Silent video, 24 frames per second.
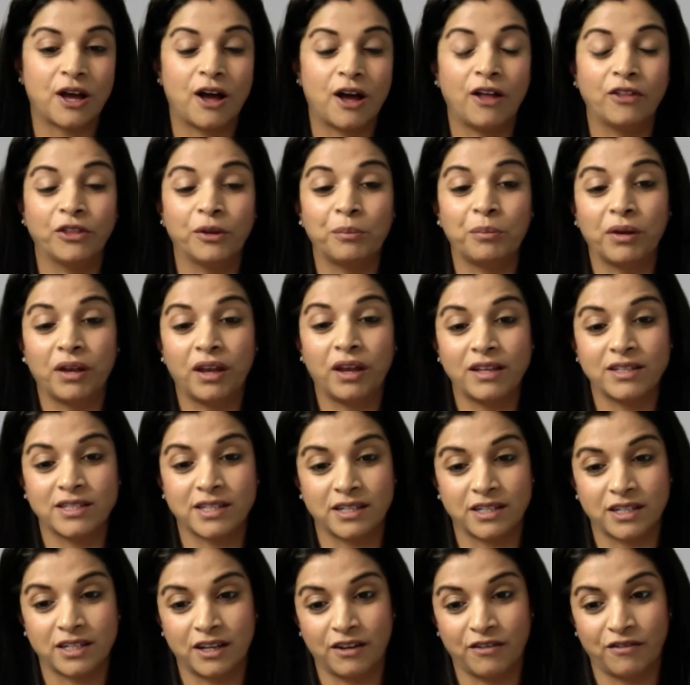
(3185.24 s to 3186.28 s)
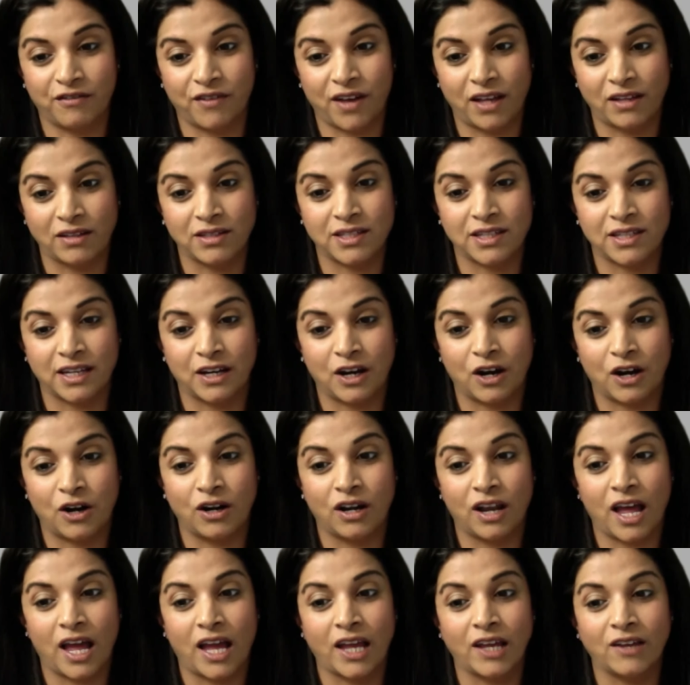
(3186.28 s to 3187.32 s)
on the pleasant events in our
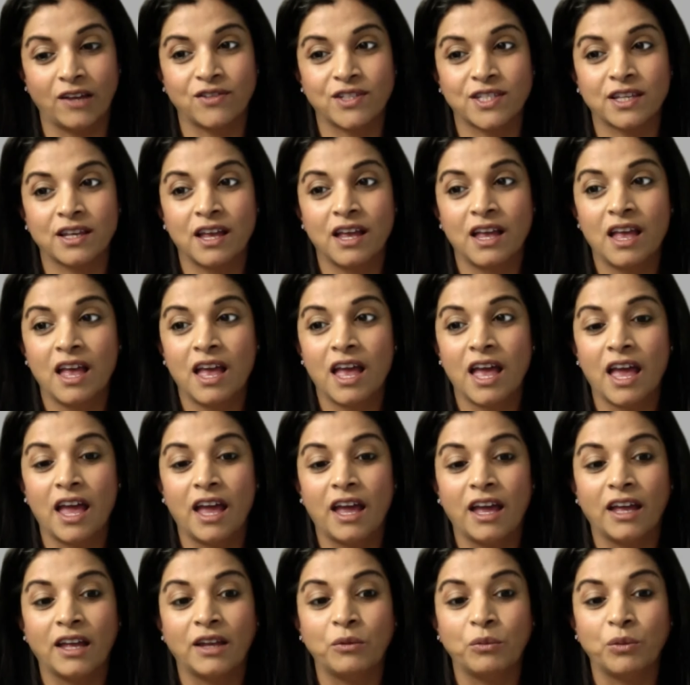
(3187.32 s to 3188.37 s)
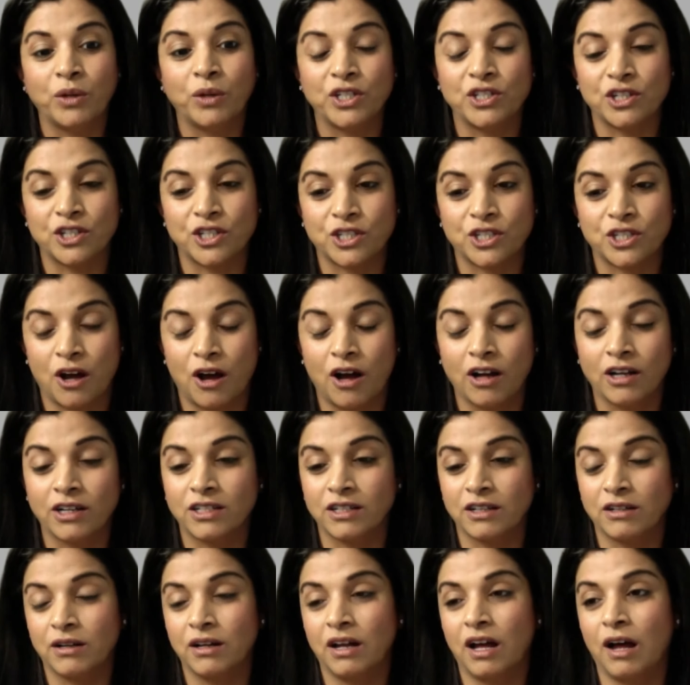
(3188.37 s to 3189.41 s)
lives, and we just talked
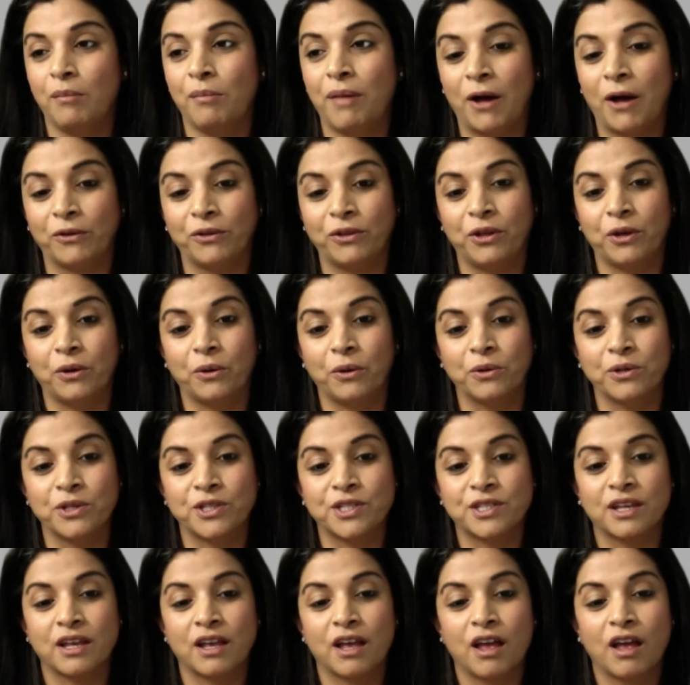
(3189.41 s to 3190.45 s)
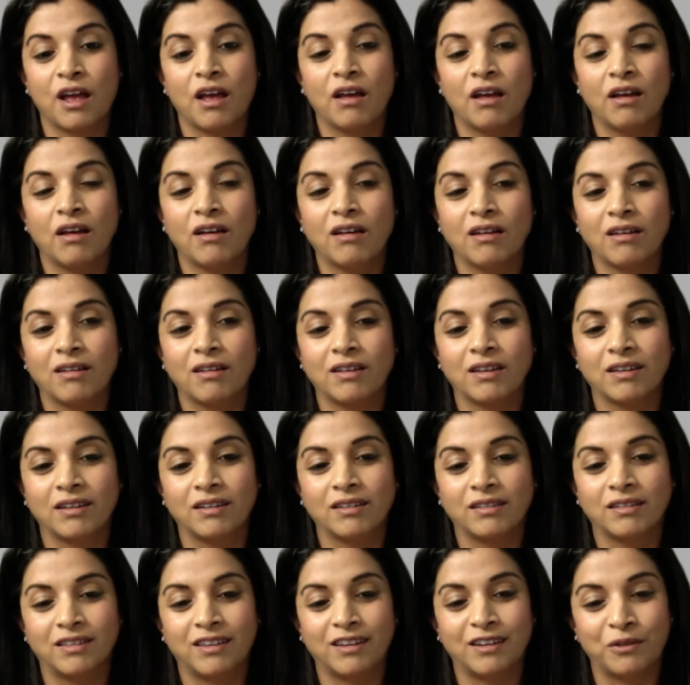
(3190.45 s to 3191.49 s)
about those.
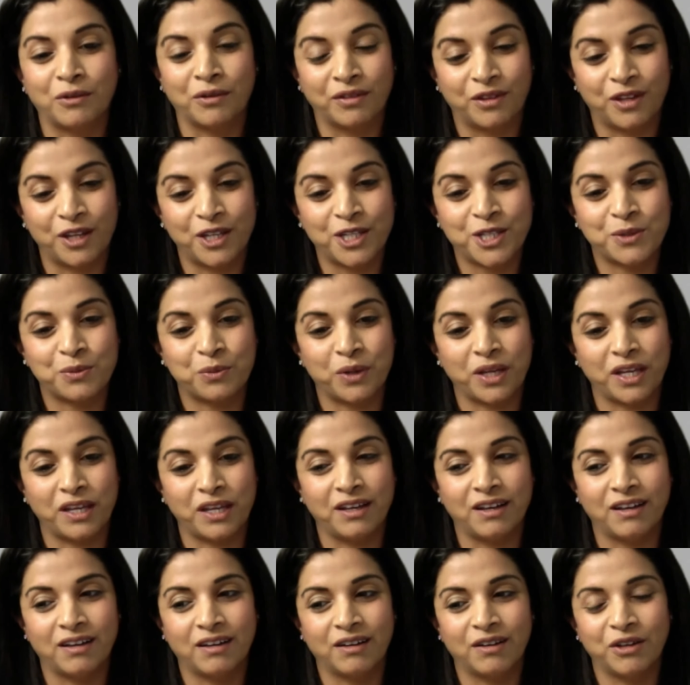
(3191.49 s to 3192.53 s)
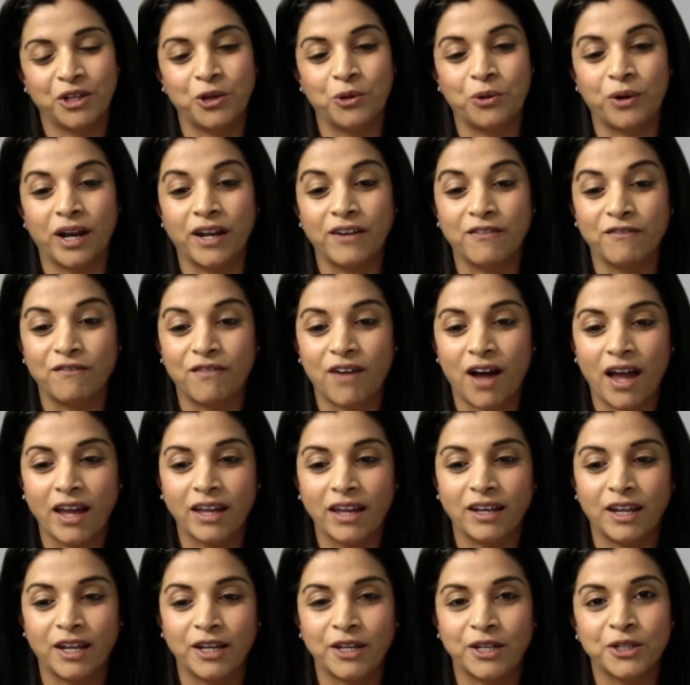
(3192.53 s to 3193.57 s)
This week, you're
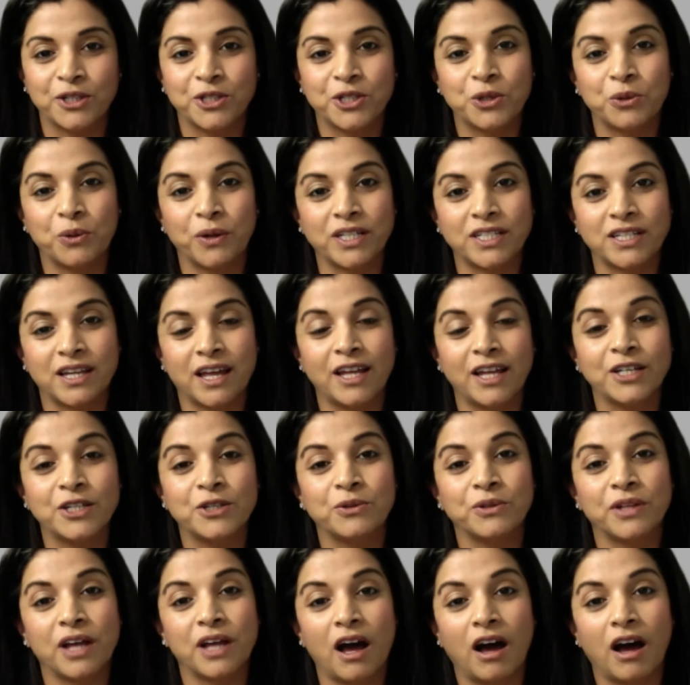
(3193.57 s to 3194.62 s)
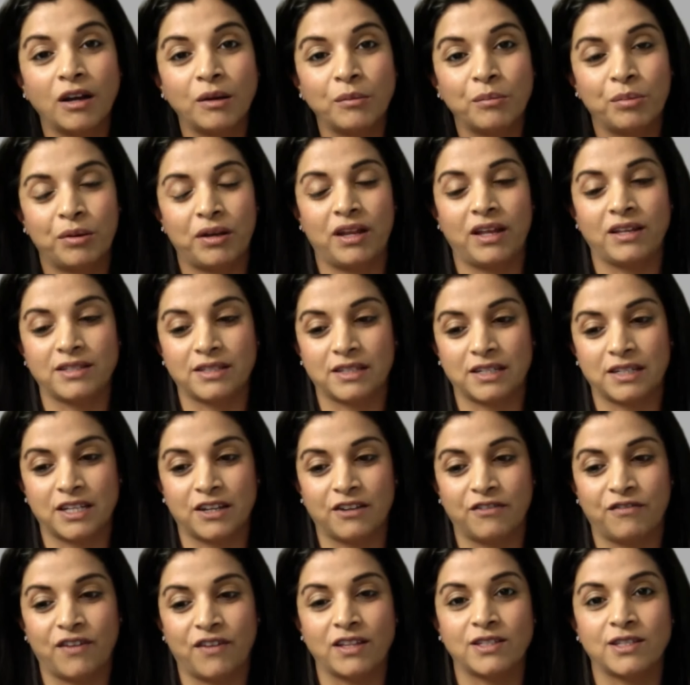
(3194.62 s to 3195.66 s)
invited to attend to the unpleasant
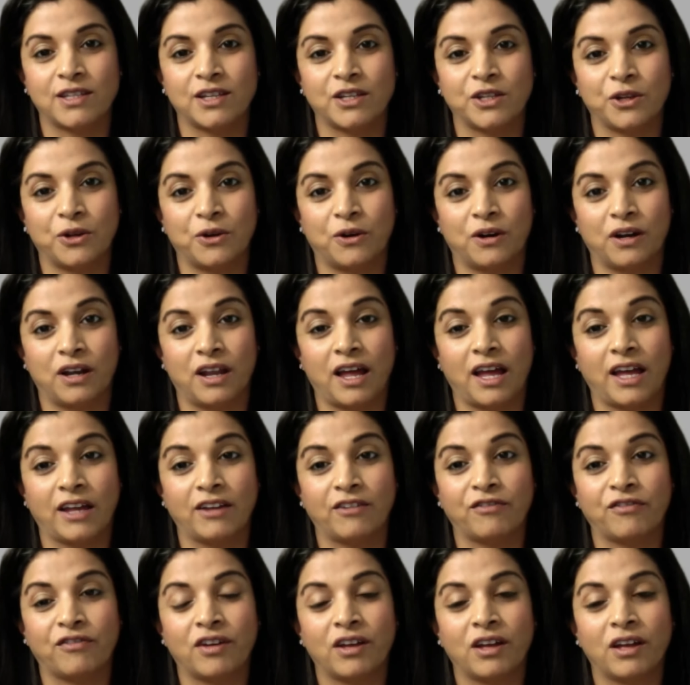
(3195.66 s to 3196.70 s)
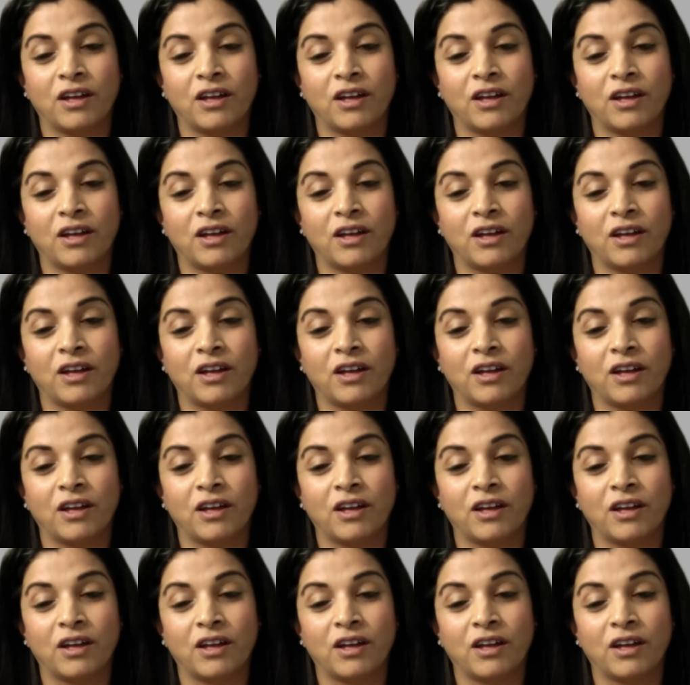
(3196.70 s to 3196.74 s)
events in your life.